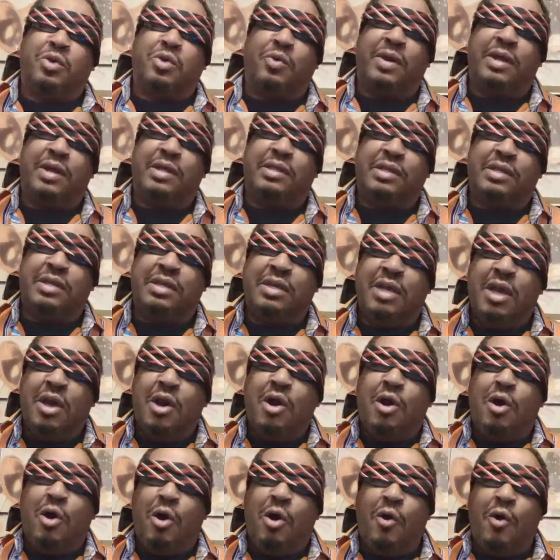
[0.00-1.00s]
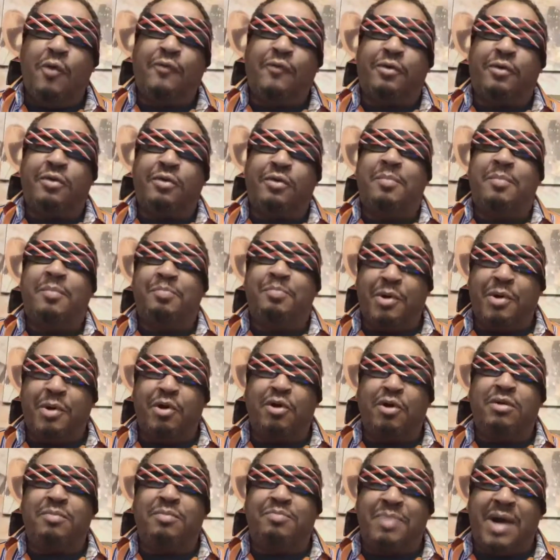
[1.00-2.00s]
crazy over
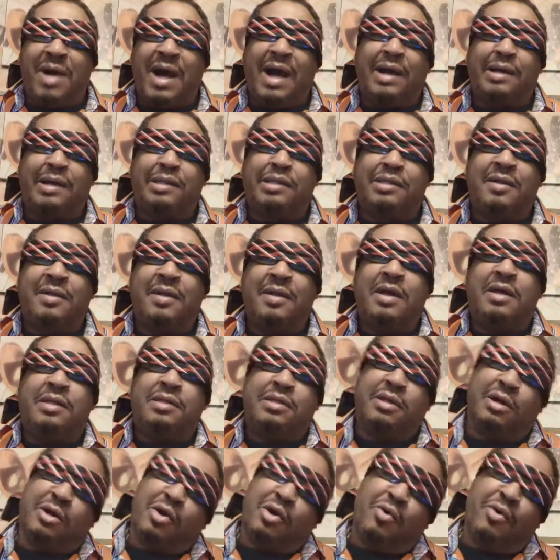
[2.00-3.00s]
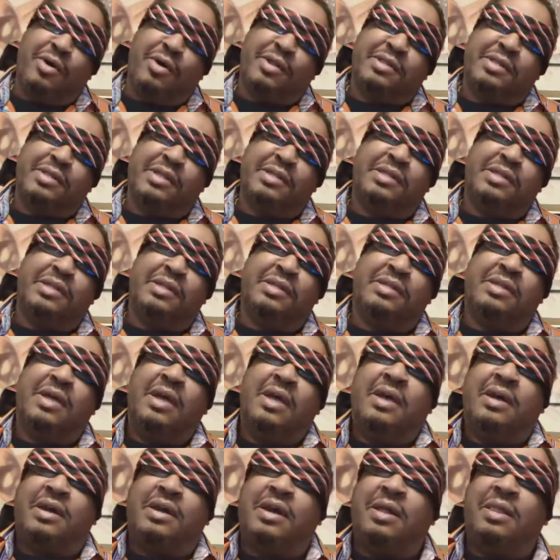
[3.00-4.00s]
Bird Box. So, of course, this is
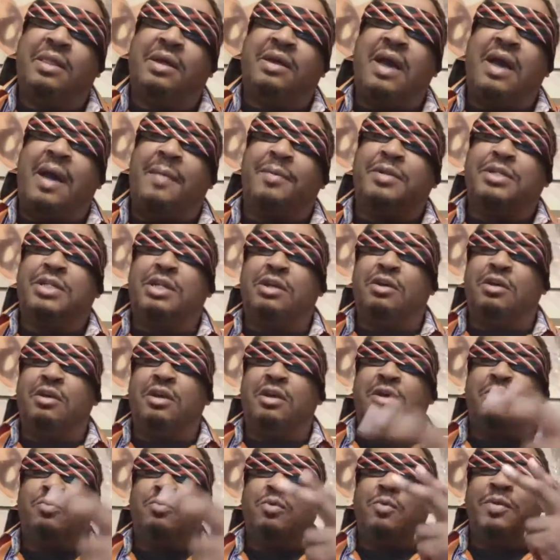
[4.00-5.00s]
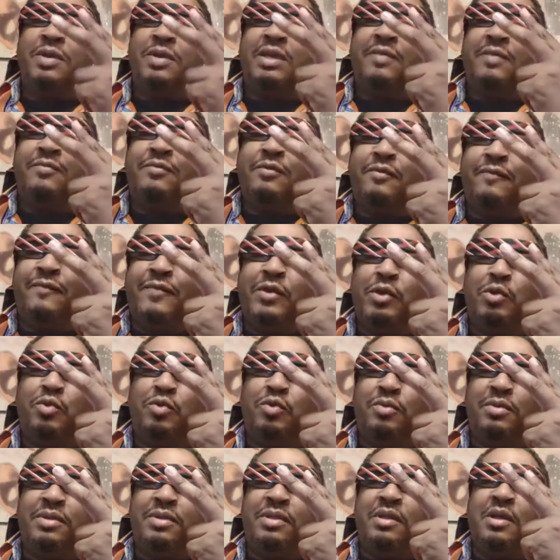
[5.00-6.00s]
Color Commentary, where we give you
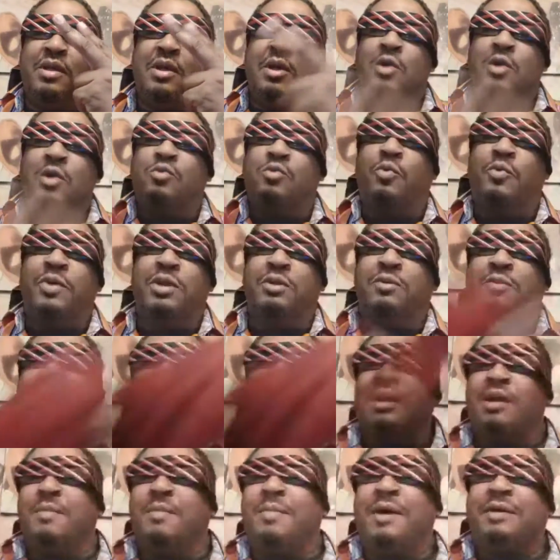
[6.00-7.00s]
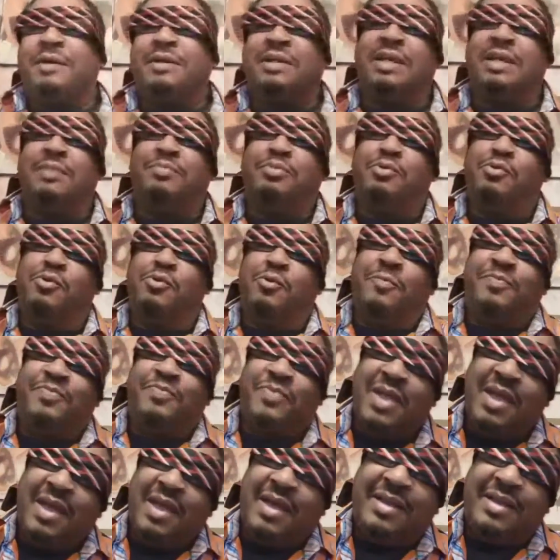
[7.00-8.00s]
views. Well, we don't care about Deadpool.
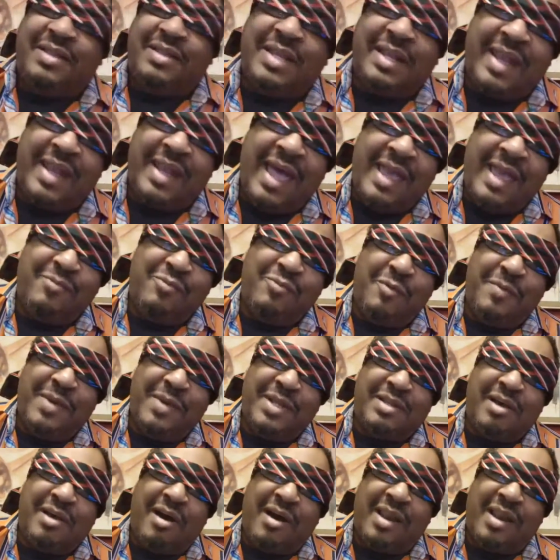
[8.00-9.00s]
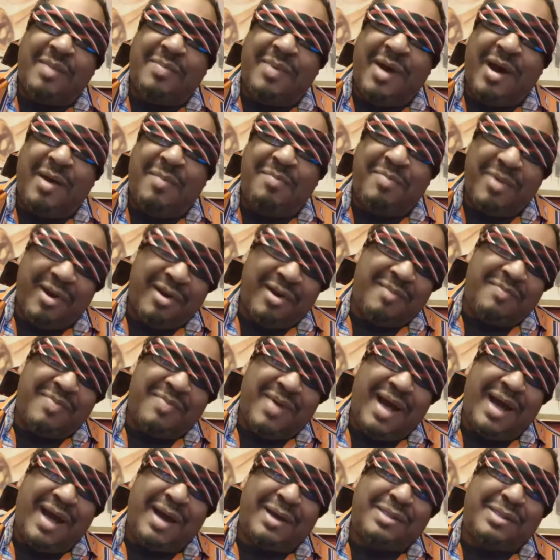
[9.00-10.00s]
Tonight, we'll be talking about Bird
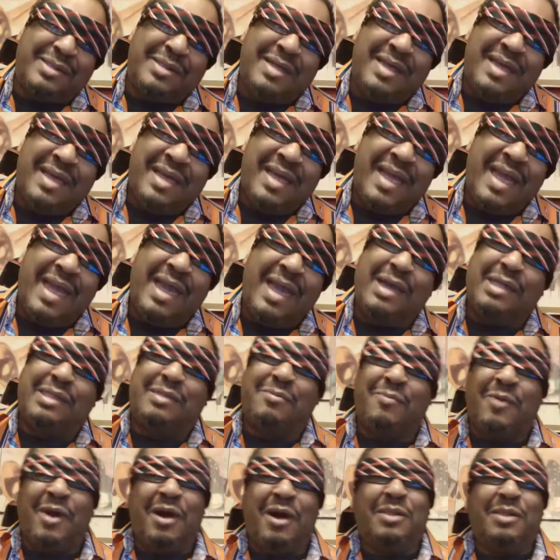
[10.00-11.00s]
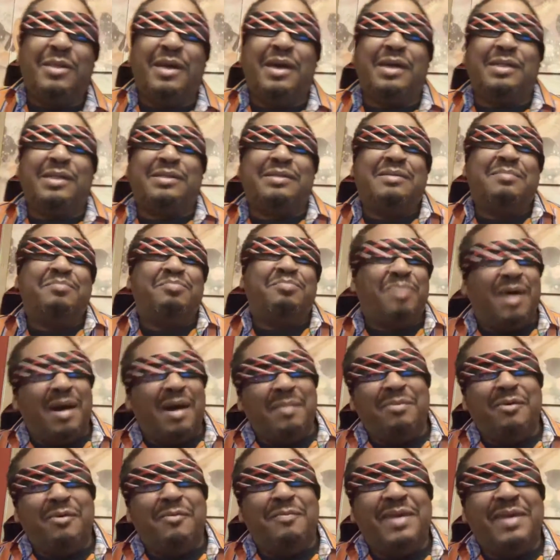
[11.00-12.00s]
Box as well as
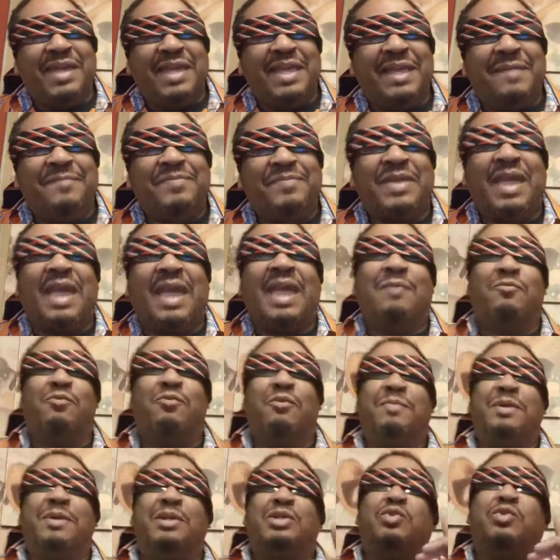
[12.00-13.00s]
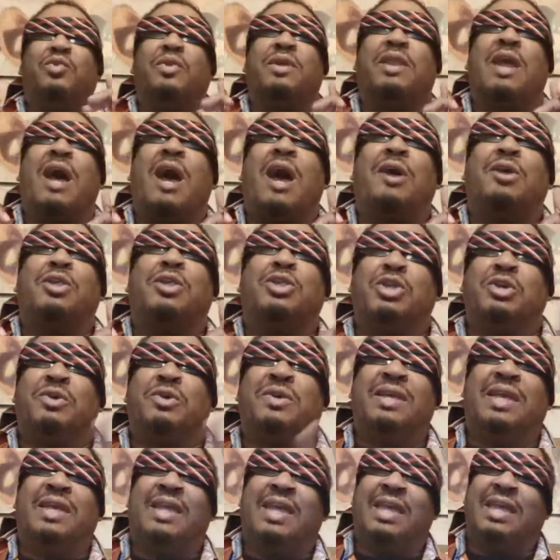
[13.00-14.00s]
Bumblebee, and we'll be doing our
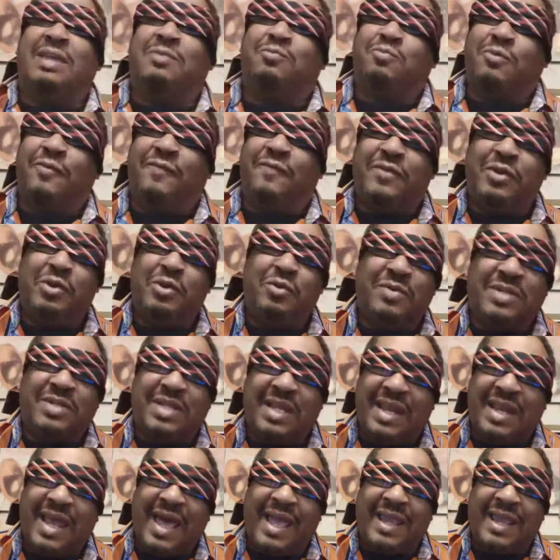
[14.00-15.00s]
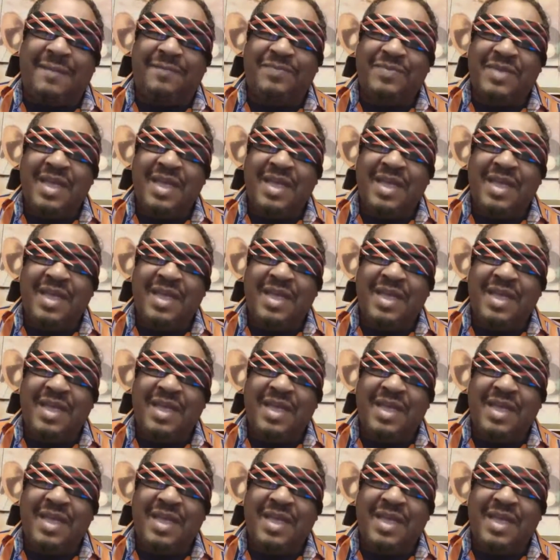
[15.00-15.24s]
year-end review tonight.